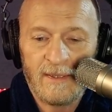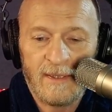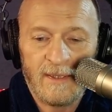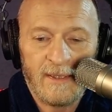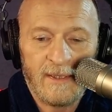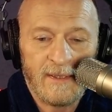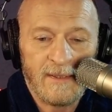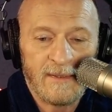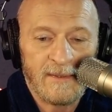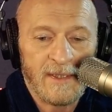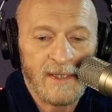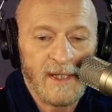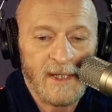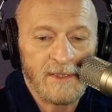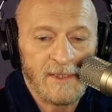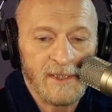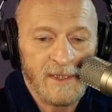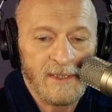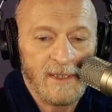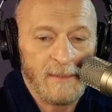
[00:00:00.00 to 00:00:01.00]

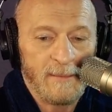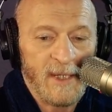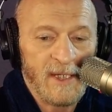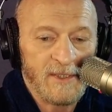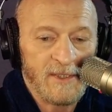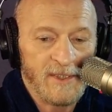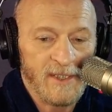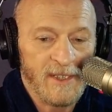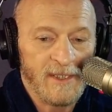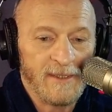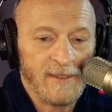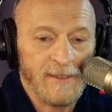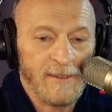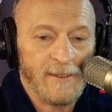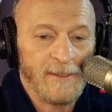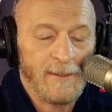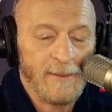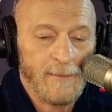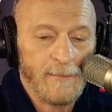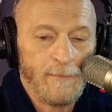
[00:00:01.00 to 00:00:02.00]
Tadashi Yamashita
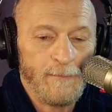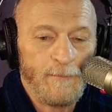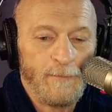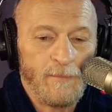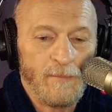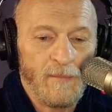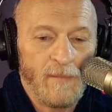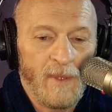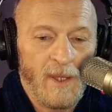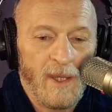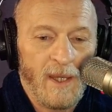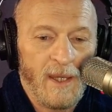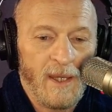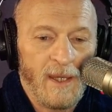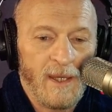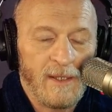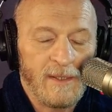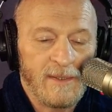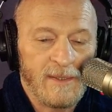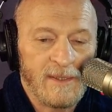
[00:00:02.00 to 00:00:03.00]

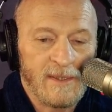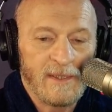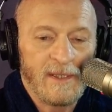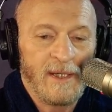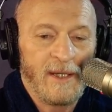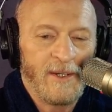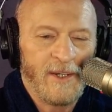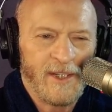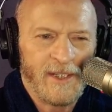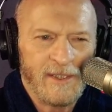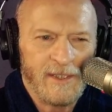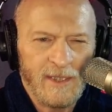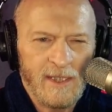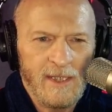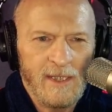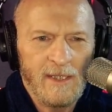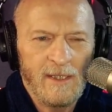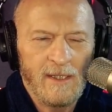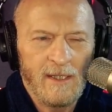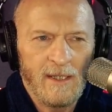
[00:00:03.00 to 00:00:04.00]
and Eric
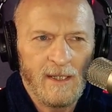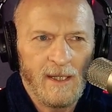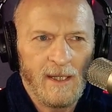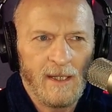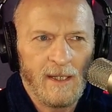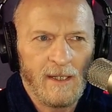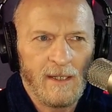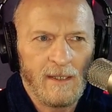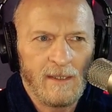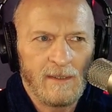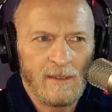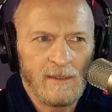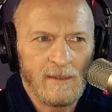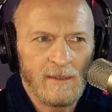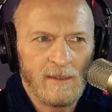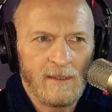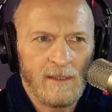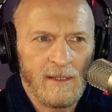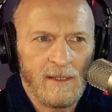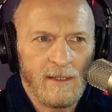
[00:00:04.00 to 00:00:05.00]
Lee and
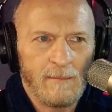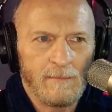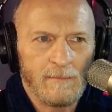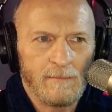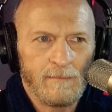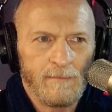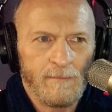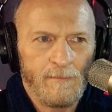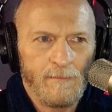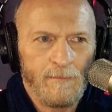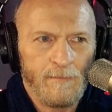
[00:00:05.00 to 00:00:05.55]
I'm